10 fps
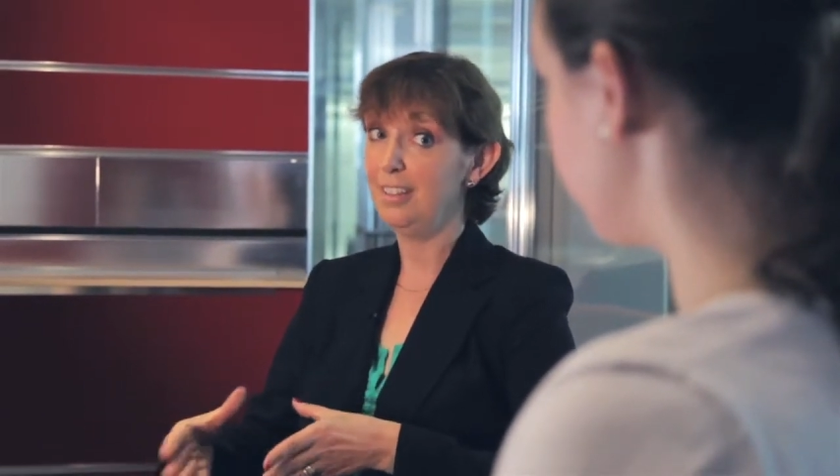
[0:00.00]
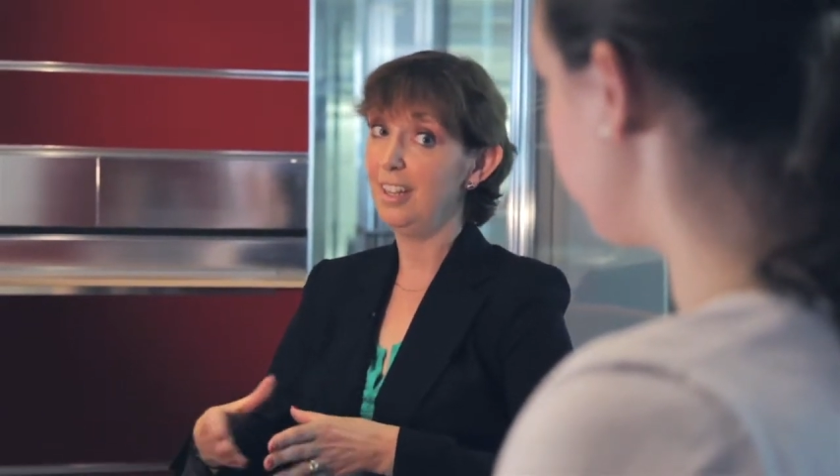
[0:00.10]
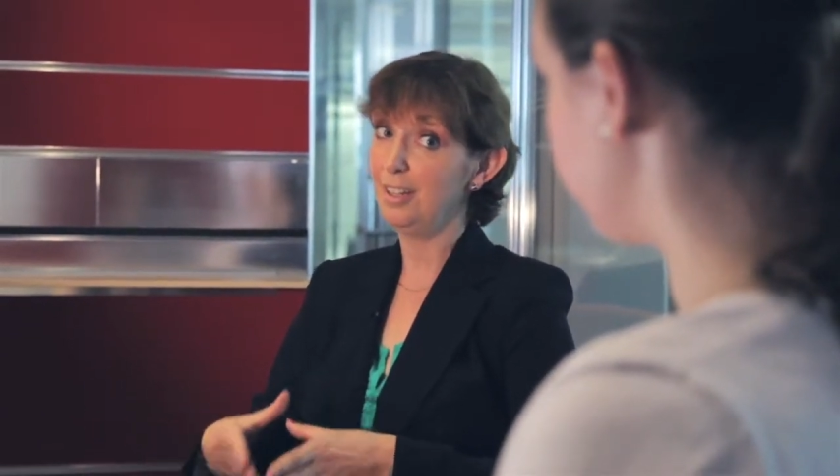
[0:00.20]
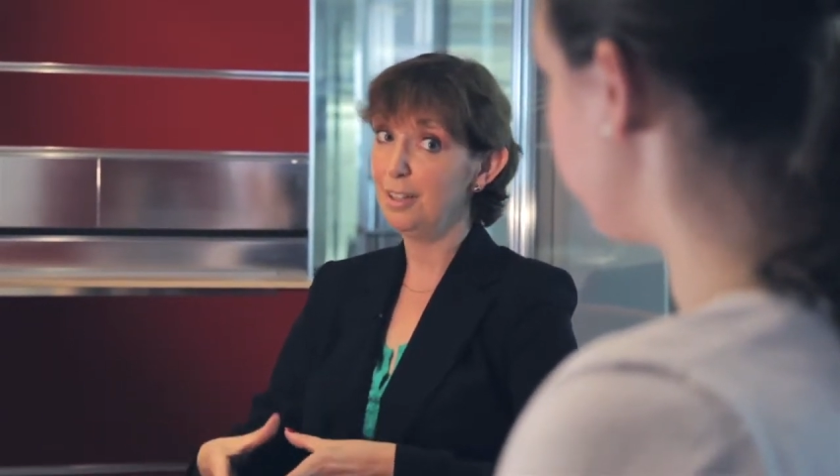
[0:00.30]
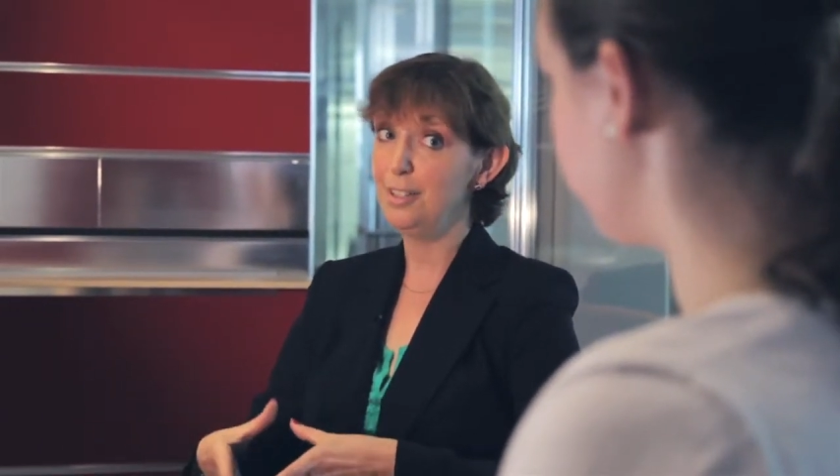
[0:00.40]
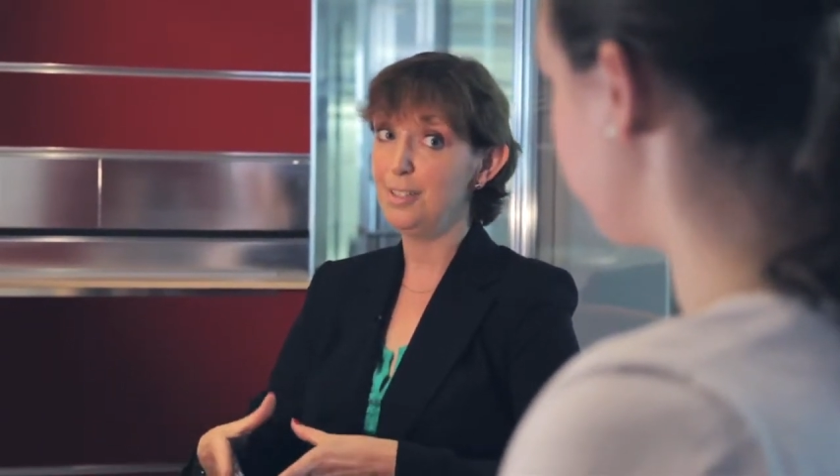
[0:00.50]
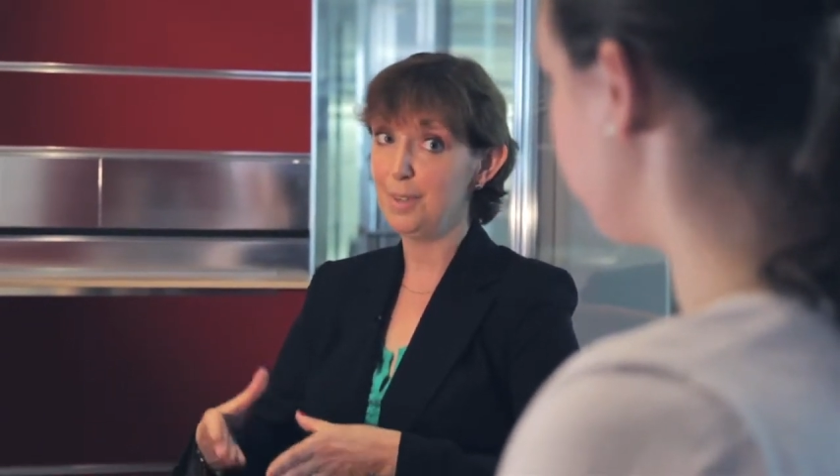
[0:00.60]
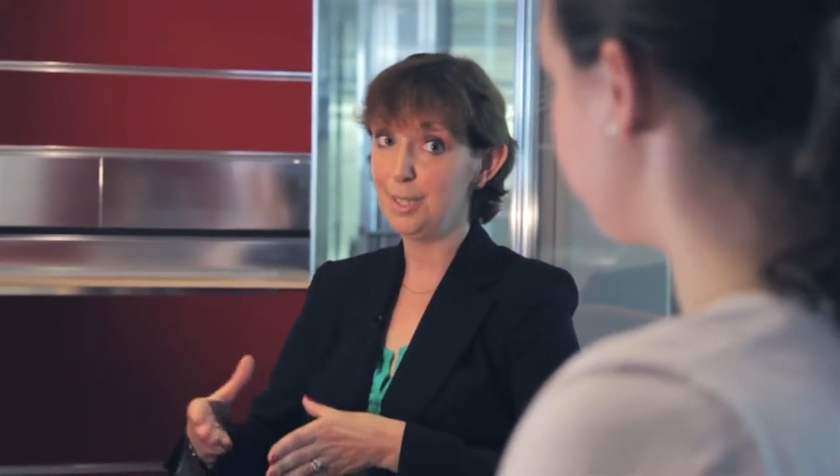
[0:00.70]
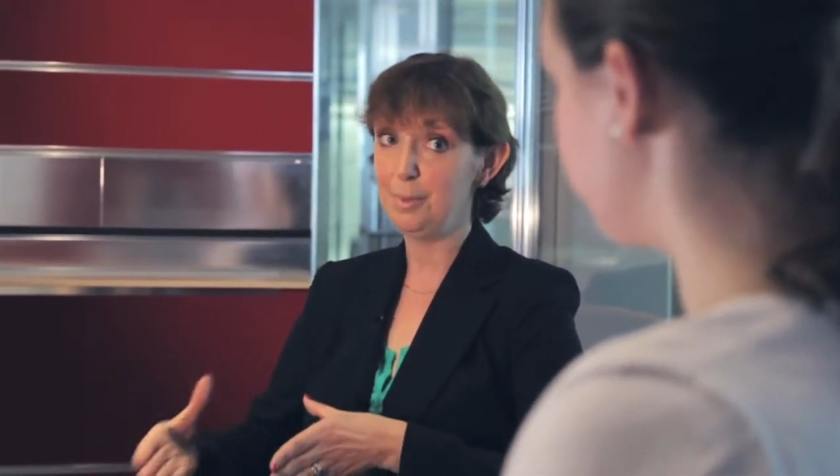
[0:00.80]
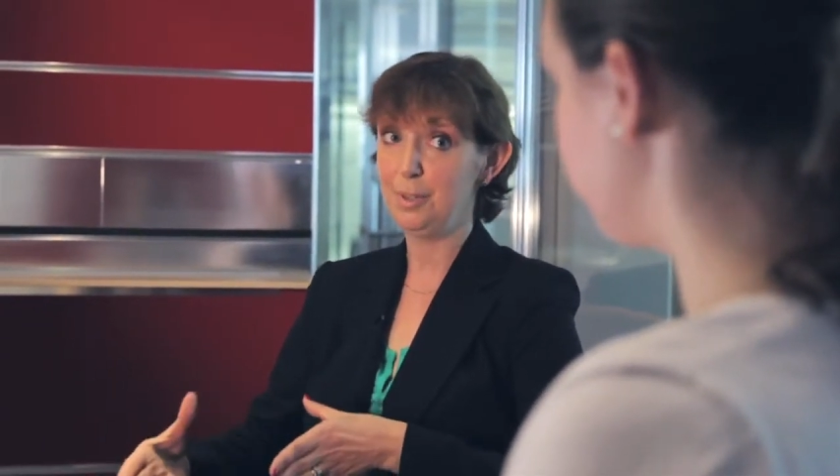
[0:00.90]
That includes
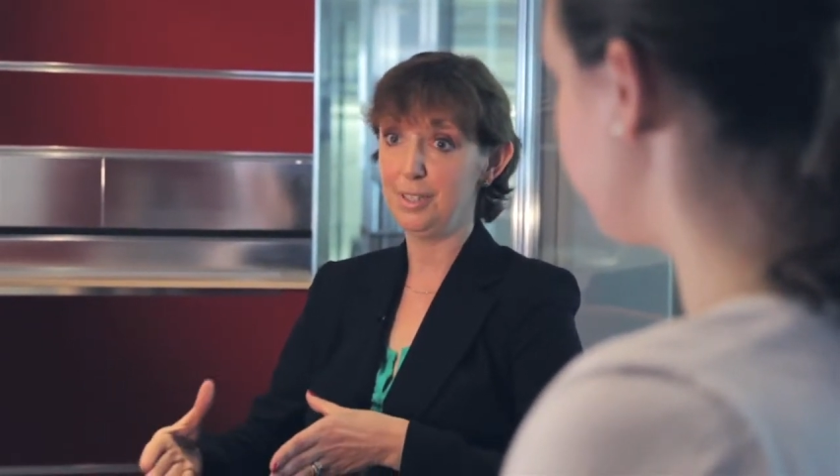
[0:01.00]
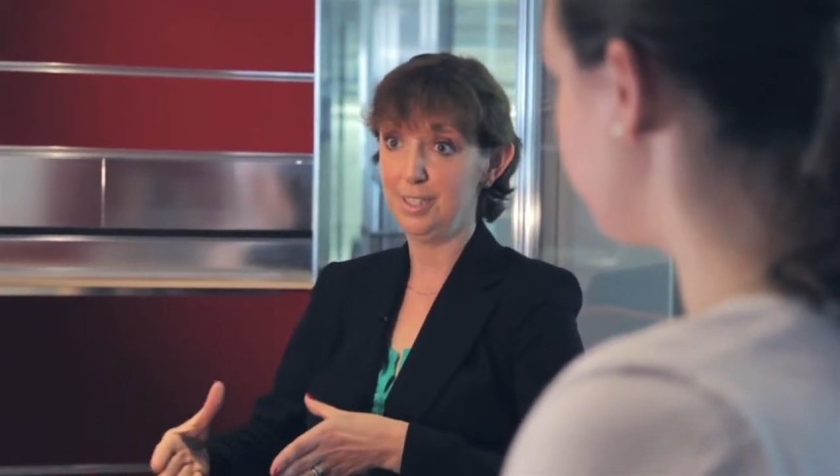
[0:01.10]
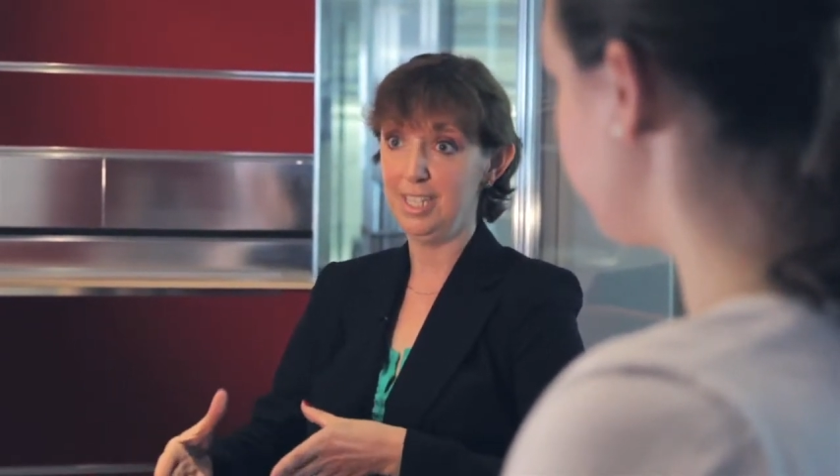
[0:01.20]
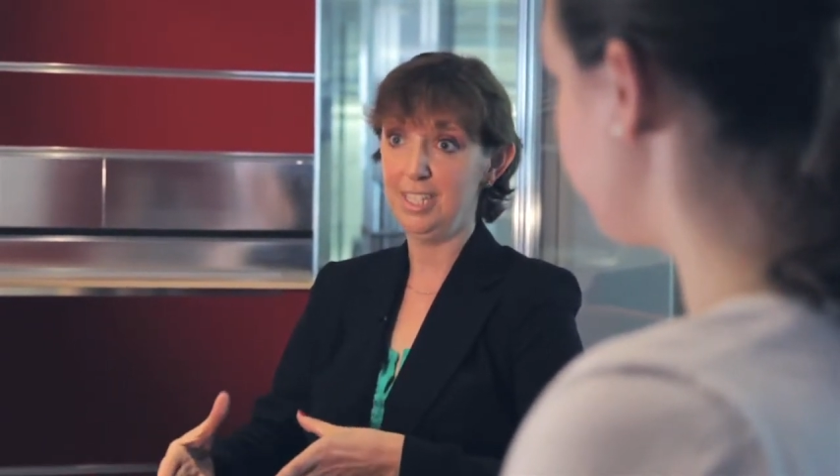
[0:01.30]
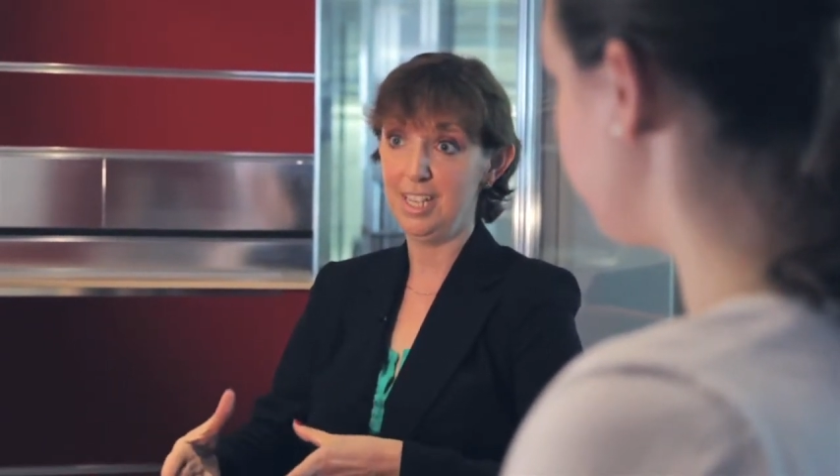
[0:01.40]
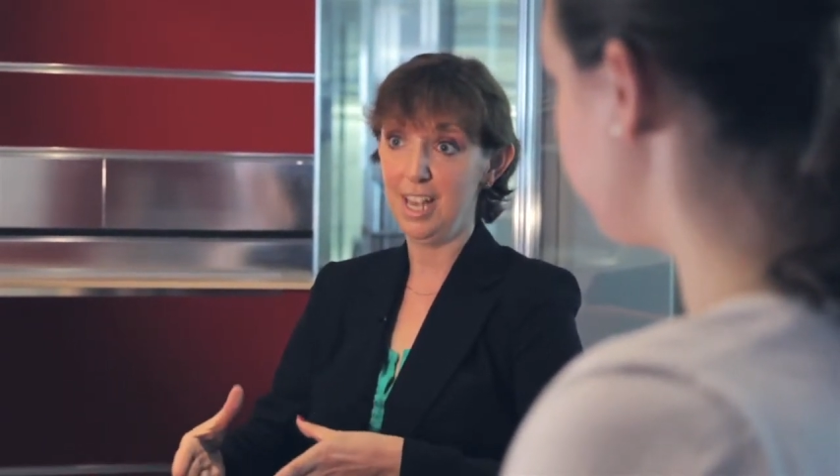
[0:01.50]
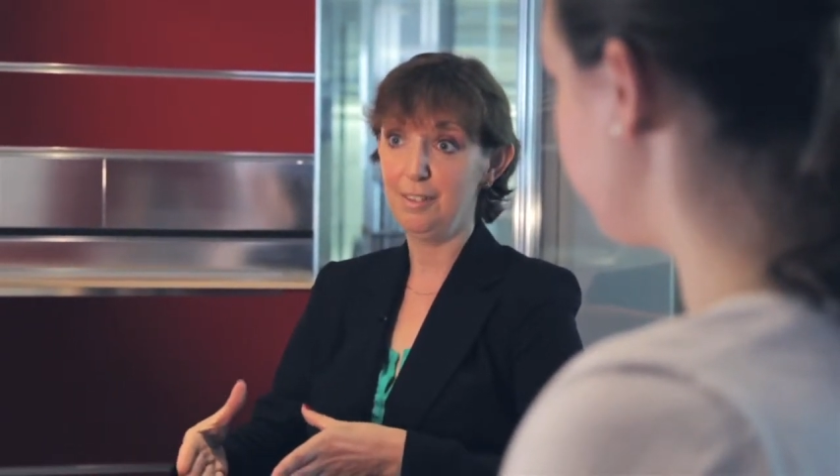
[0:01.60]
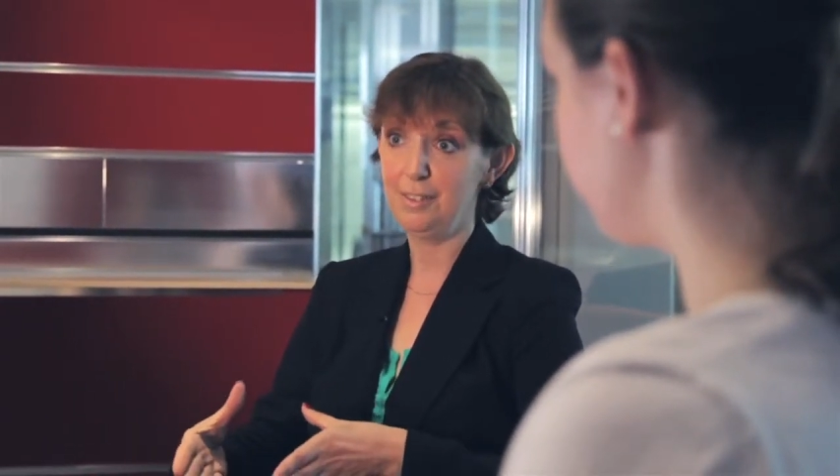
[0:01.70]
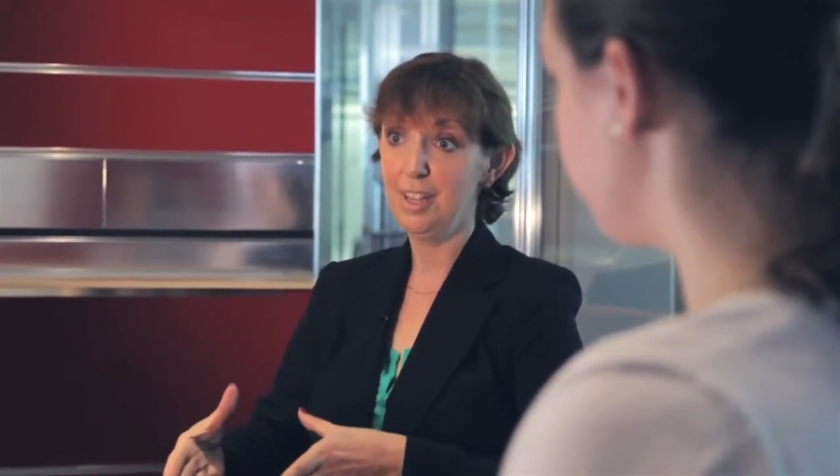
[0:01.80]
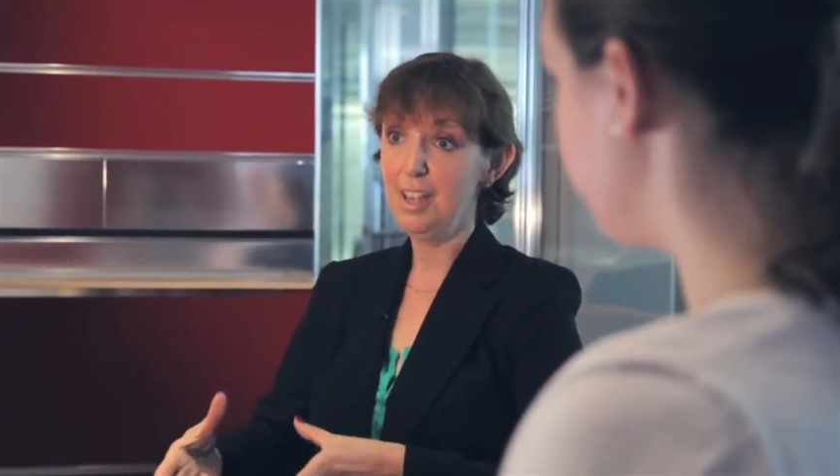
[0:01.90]
investment trusts and
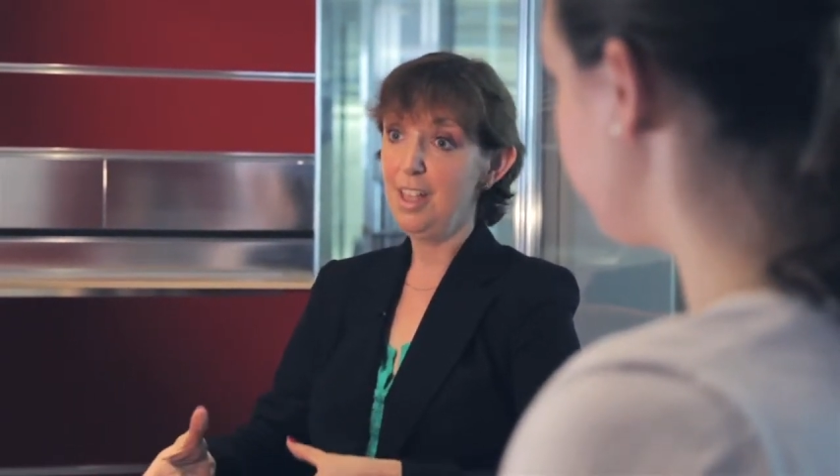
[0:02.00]
ETFs.